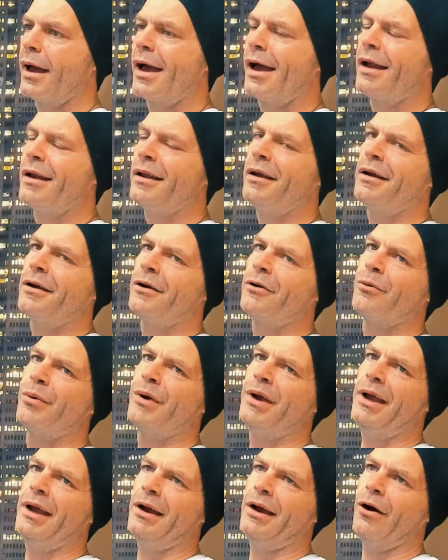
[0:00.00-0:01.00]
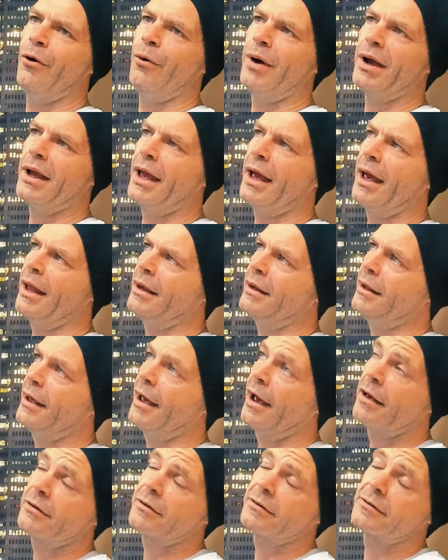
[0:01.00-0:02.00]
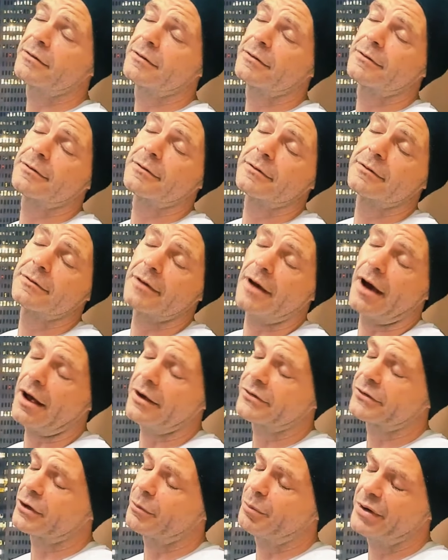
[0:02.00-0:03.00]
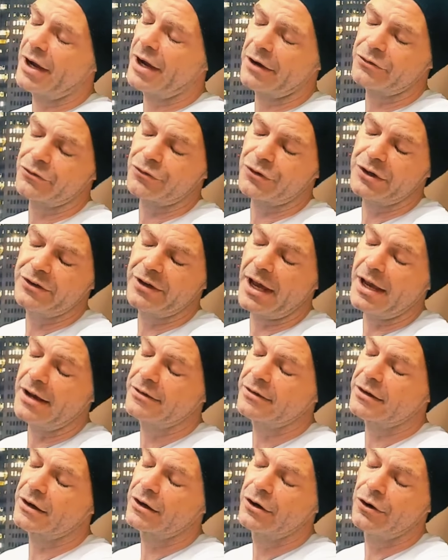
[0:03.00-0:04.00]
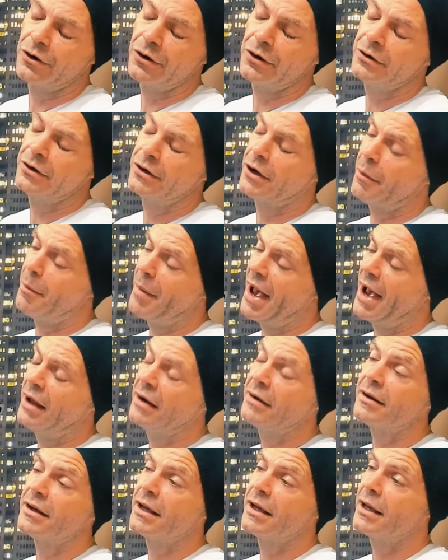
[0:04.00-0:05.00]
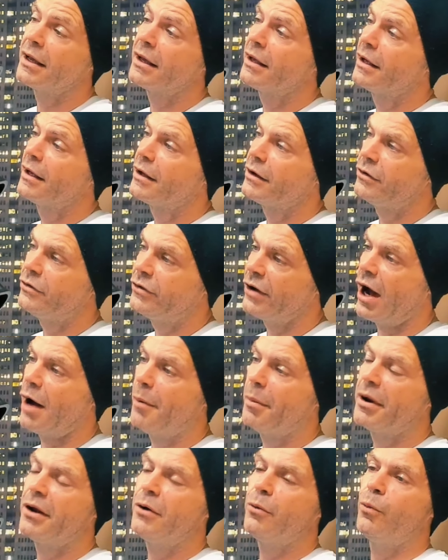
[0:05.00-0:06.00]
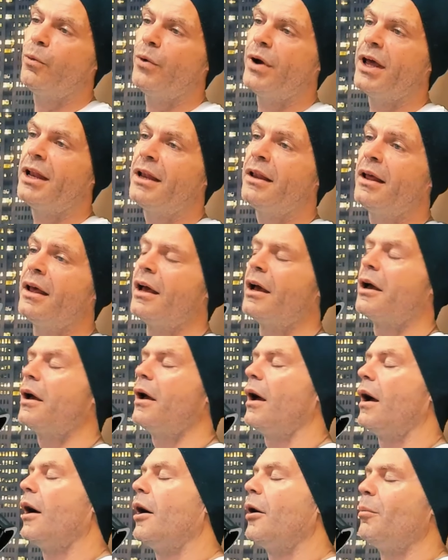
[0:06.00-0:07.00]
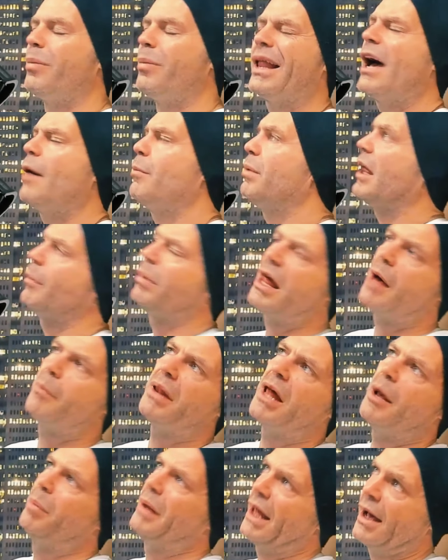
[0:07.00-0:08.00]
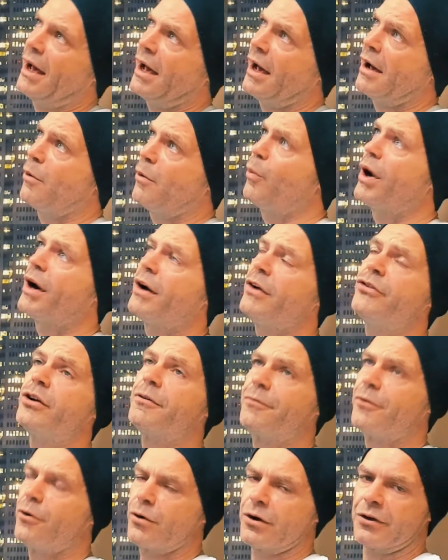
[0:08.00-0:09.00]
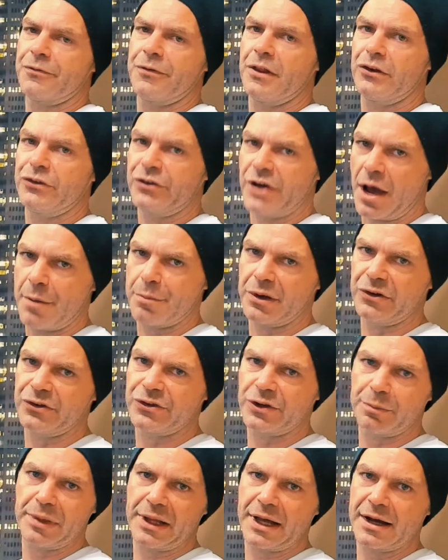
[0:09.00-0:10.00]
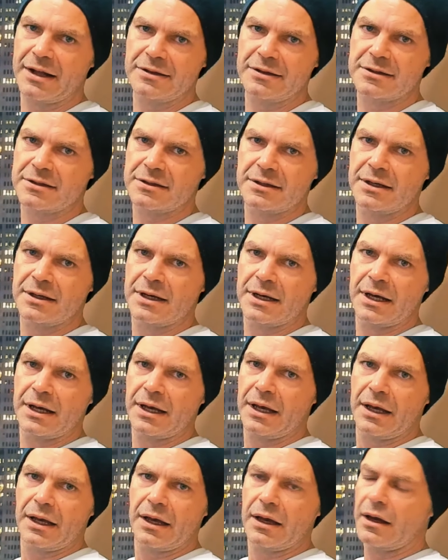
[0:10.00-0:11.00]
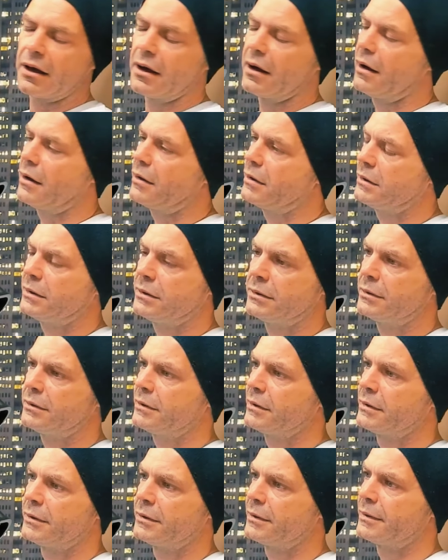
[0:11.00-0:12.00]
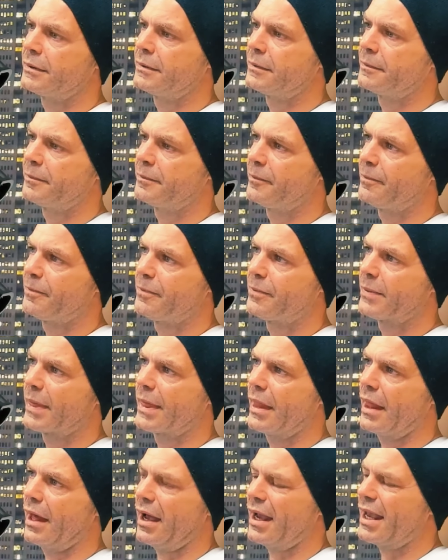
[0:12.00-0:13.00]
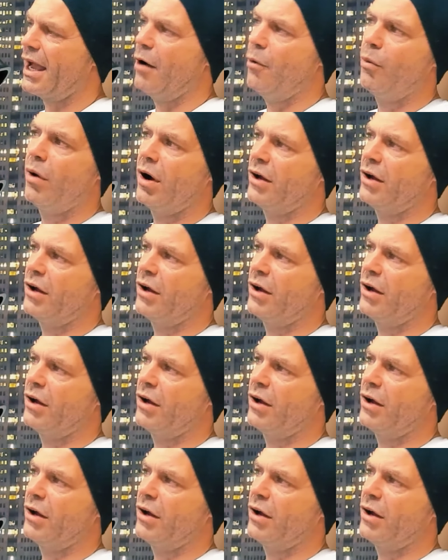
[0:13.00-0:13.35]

here we go again. Yes, Oscar Piastri takes a good, commanding, dominant win. Blah, blah, blah, blah, blah. Where's your focus for the championship, lads? I can't watch